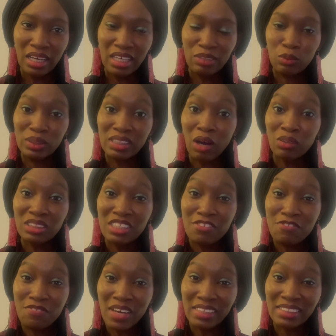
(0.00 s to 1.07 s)
without
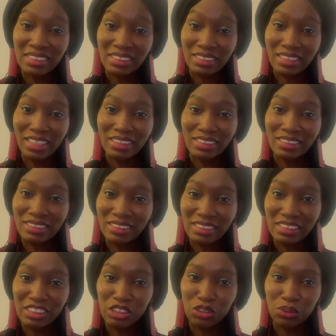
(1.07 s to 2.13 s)
investigating
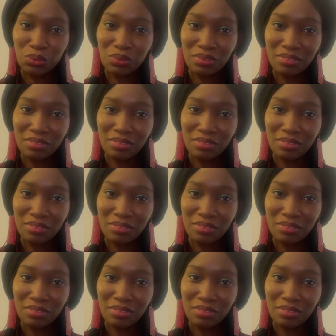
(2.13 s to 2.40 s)
the issue?